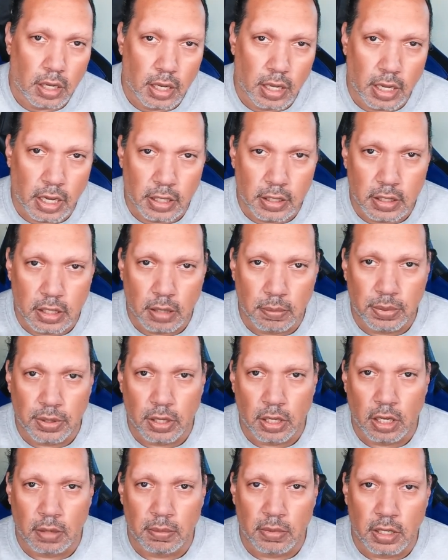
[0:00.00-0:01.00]
at 10
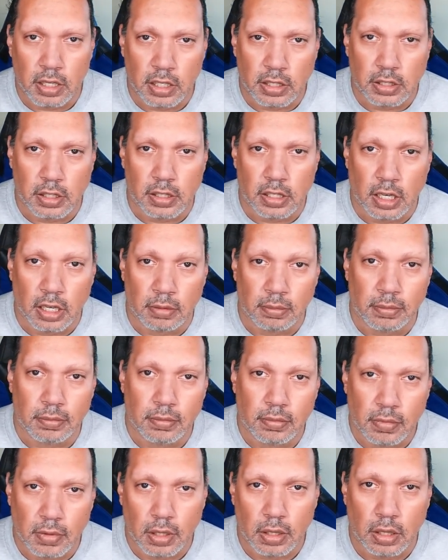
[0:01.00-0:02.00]
p.m. Eastern Time.
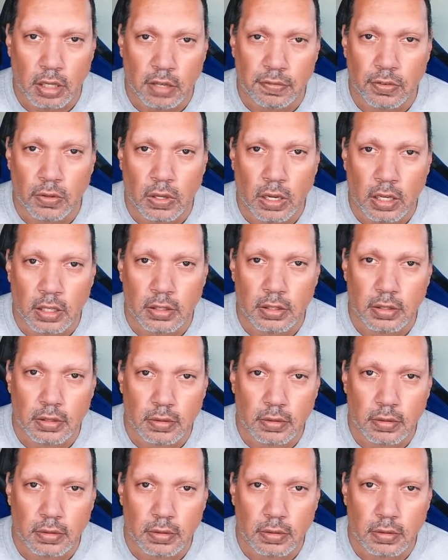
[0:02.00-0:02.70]
Love you guys.